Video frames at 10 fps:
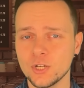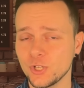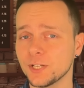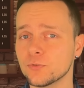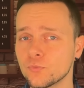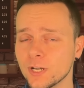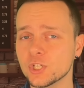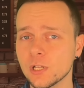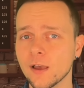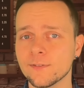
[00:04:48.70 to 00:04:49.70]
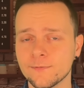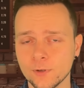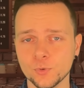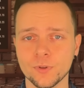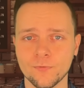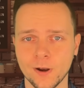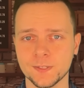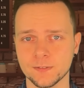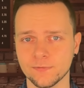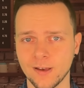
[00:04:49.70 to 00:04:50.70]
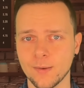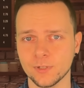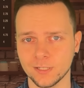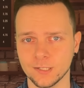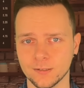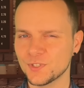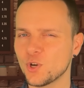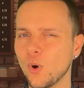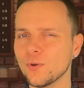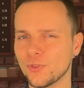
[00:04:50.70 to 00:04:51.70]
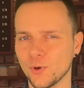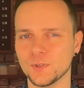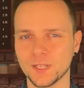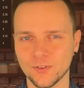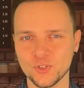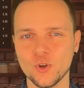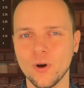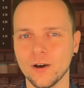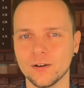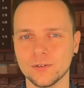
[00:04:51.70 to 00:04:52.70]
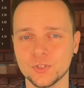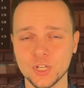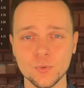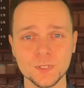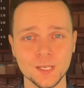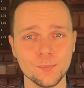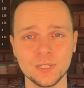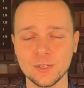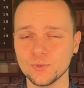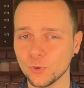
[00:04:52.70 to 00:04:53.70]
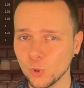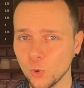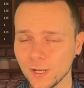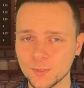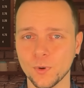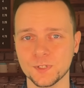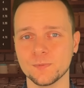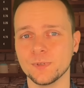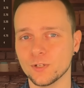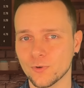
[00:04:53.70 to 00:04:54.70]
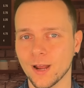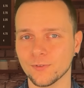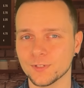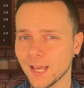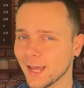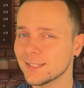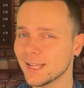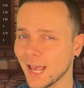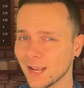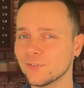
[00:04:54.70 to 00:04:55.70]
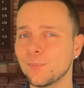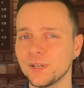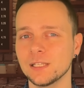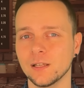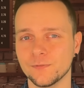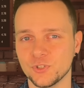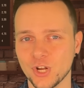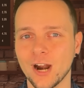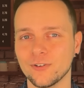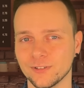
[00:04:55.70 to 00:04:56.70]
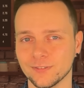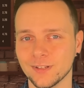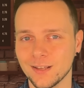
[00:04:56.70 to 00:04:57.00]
she had a rich life filled with friends and family. To quote those that knew her, she was somebody you would always want to be around, and everybody loved Jaren.